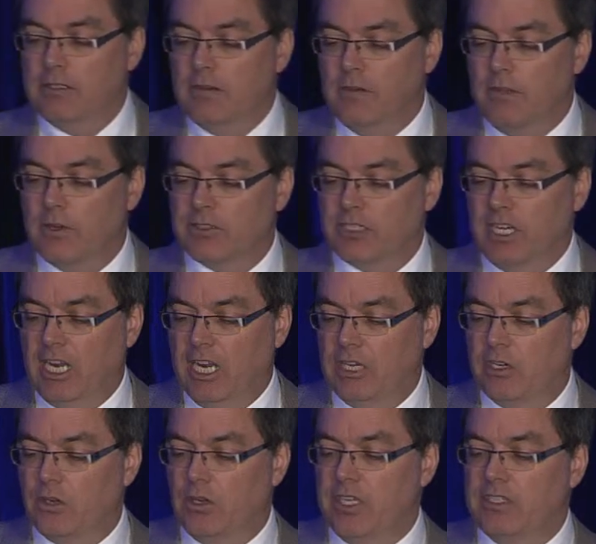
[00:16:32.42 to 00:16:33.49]
there's an
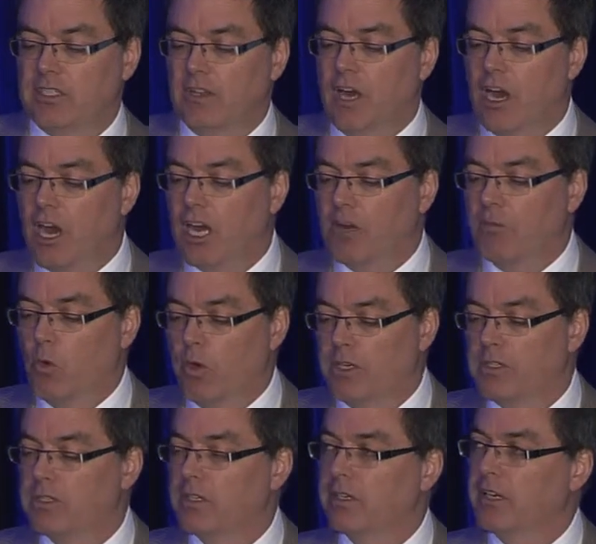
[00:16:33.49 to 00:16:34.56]
increase in autumn,
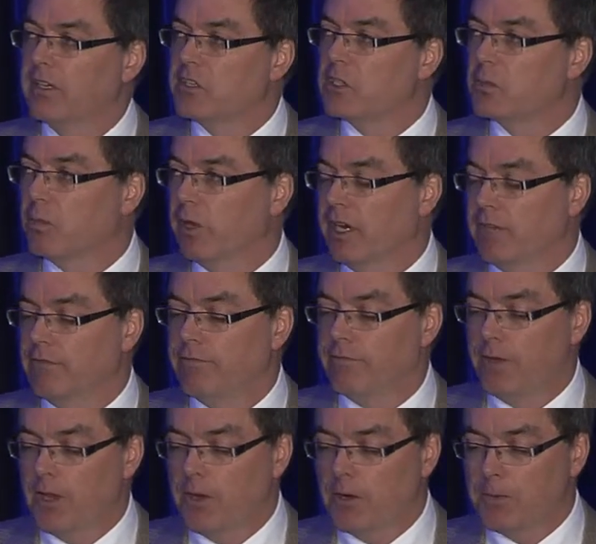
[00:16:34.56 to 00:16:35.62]
winter, and spring
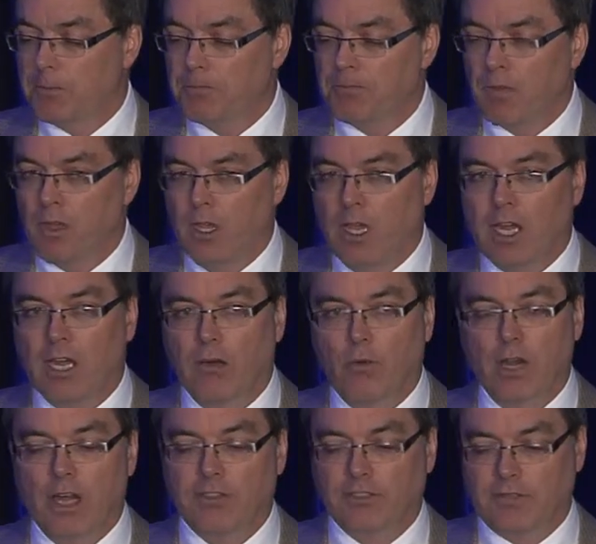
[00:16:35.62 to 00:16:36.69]
flow, and a
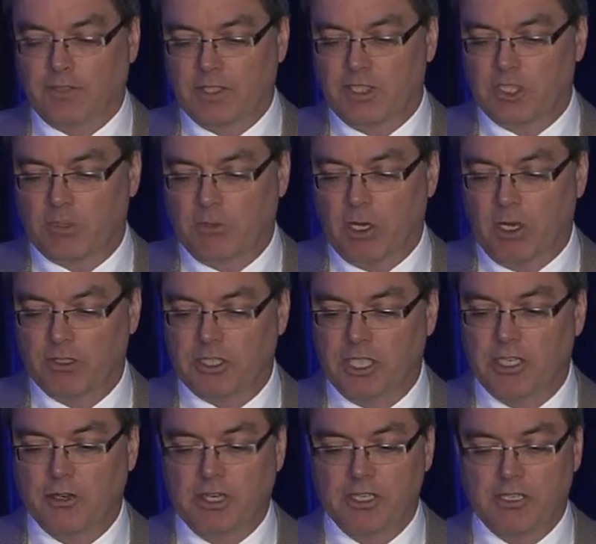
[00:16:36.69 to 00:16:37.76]
relatively small
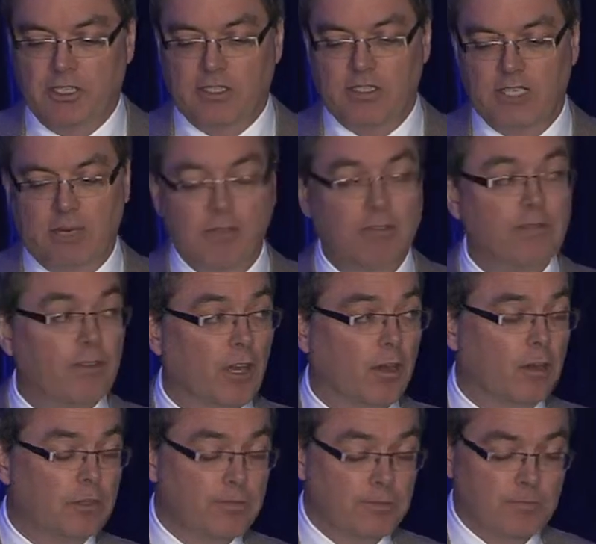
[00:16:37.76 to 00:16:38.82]
decrease in summer
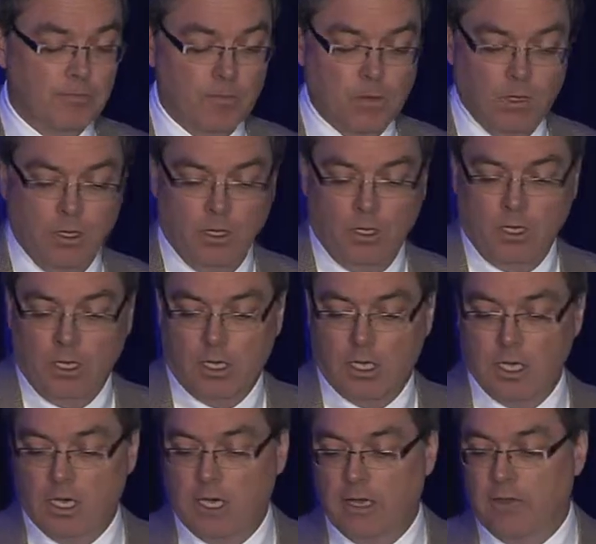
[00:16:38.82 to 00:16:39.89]
flows.
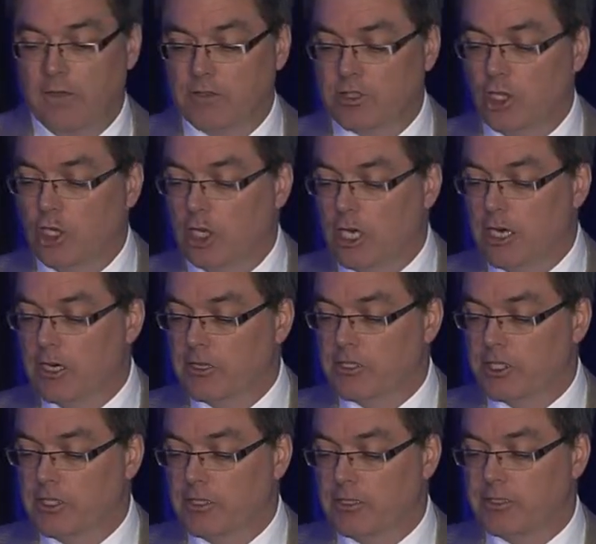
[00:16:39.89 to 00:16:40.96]
There's the
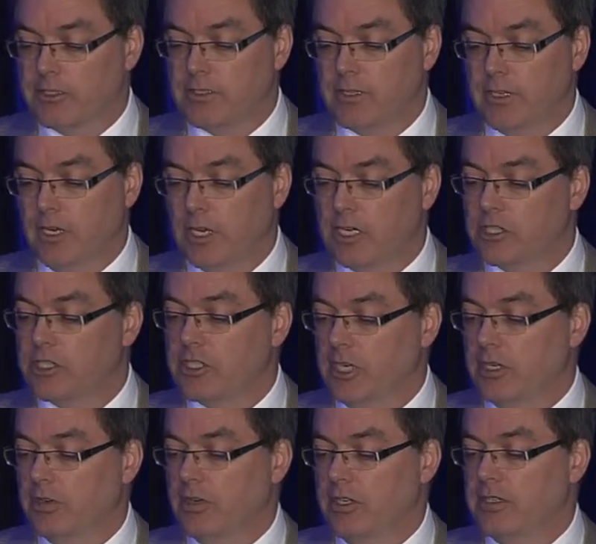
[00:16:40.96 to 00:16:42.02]
largest
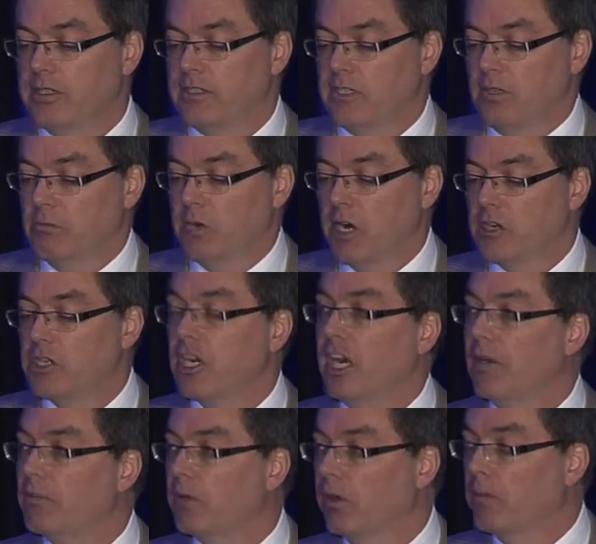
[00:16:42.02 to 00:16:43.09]
increases in March,
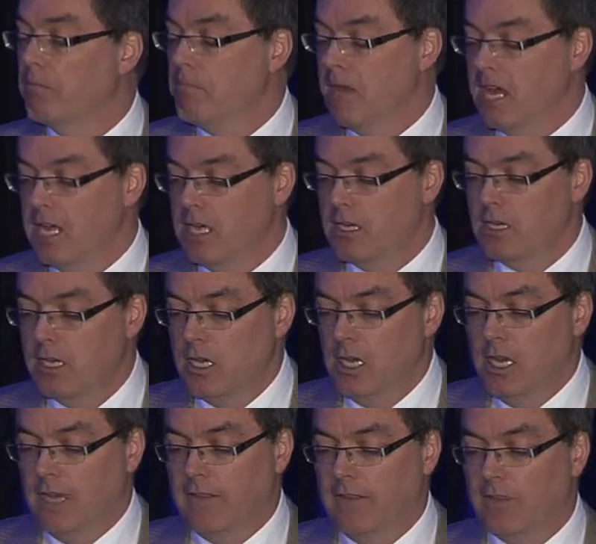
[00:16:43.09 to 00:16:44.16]
April, and May,
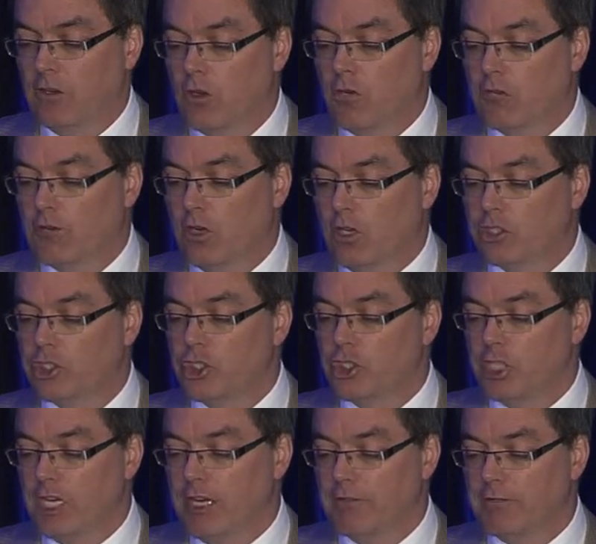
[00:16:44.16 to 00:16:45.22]
and that the overall
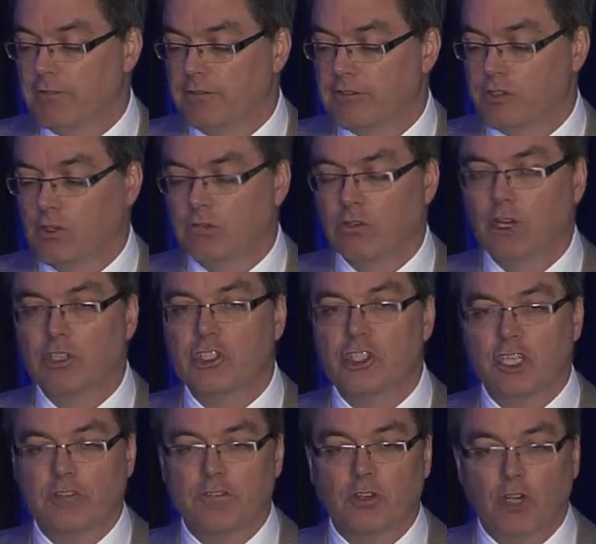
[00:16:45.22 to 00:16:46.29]
shift, there's an overall
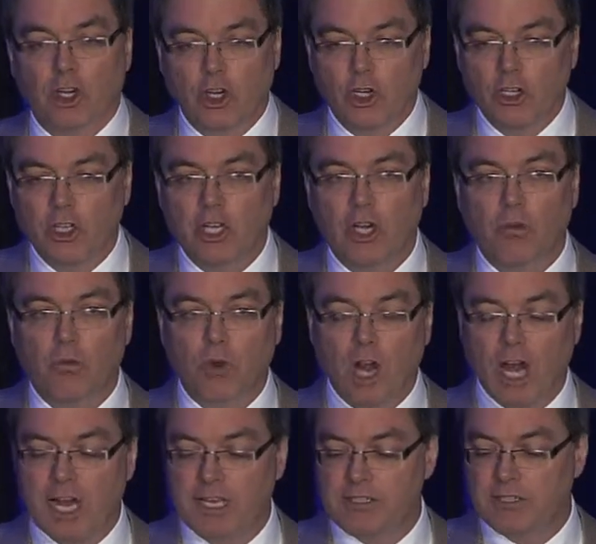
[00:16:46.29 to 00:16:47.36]
shift or an earlier
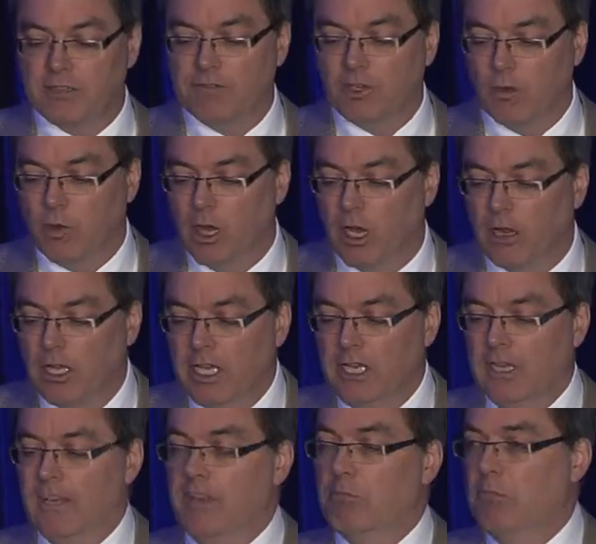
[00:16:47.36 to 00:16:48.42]
rise, if you will,
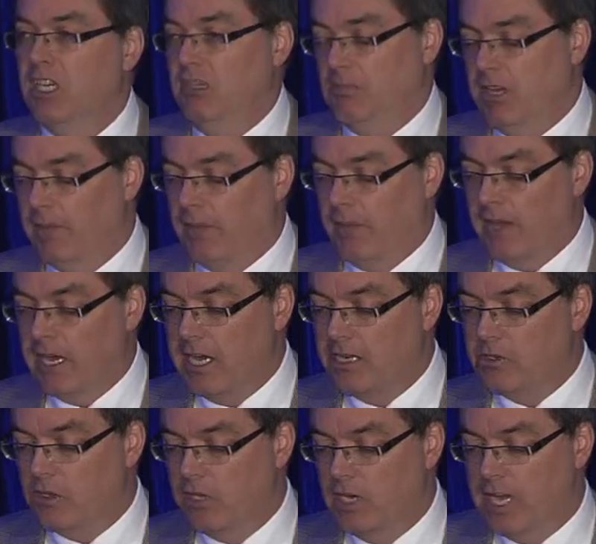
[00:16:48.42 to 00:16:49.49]
in the mean monthly
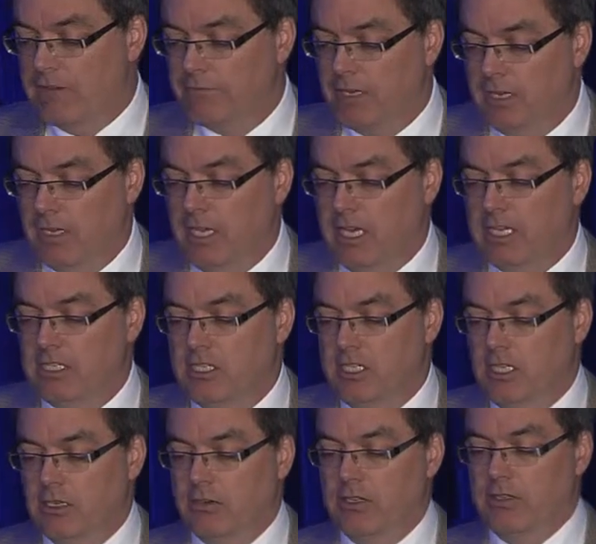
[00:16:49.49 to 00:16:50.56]
hydrograph, and
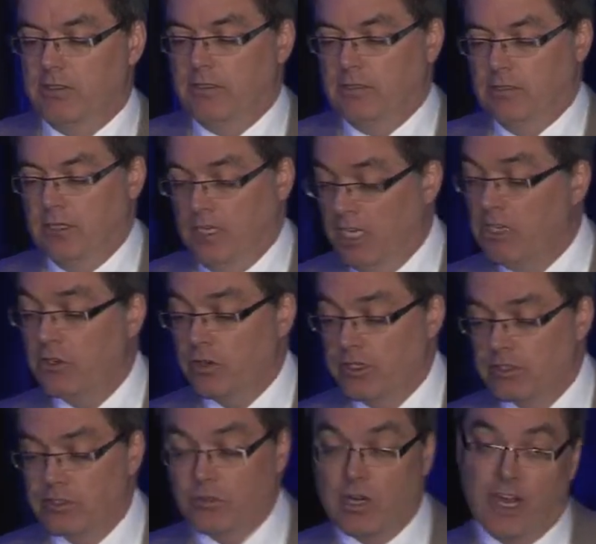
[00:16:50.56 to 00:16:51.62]

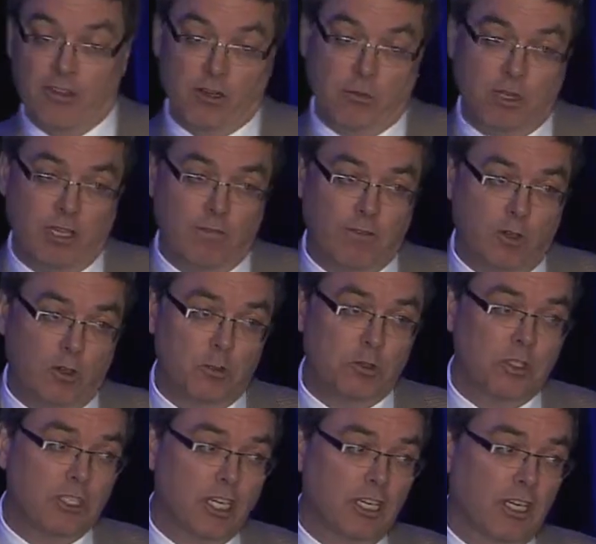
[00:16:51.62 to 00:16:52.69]
increases rather in peak flows,
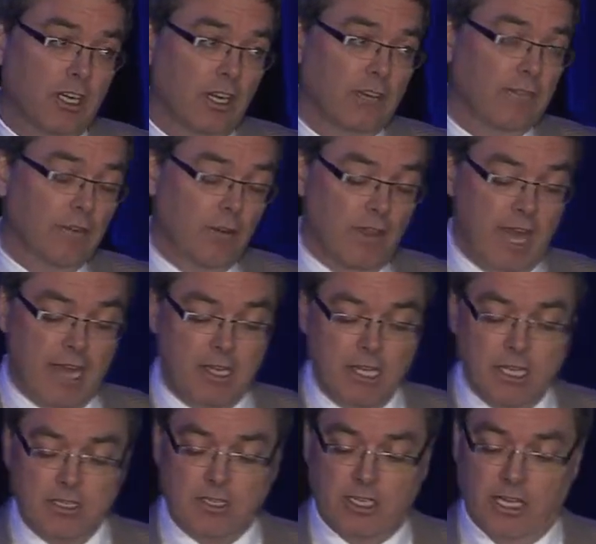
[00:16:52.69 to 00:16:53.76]
particularly for that
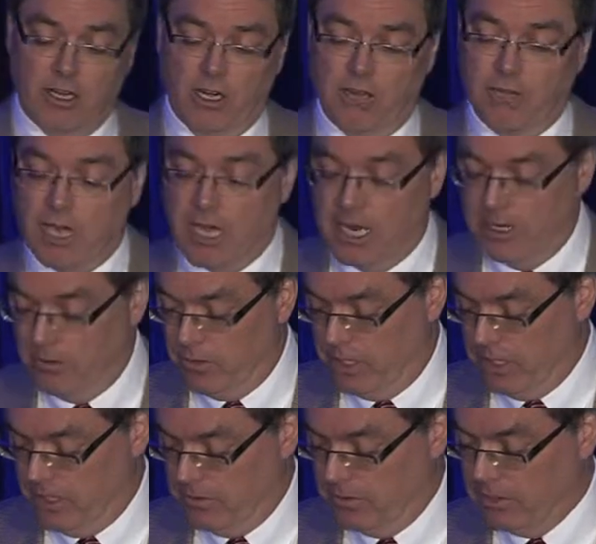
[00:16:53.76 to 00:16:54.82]
scenario of high
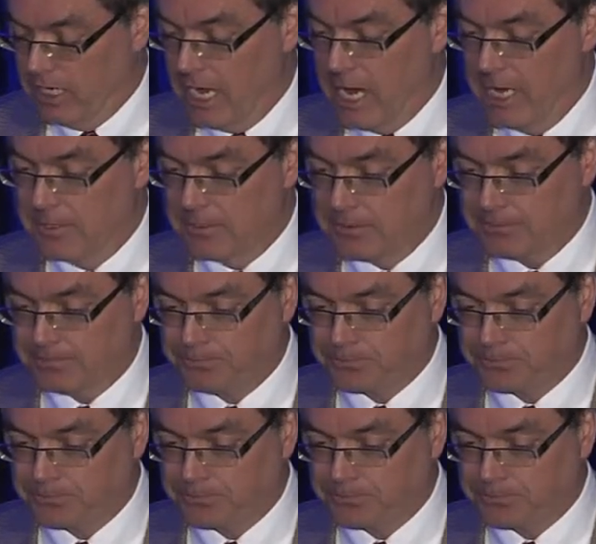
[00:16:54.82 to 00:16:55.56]
greenhouse gas.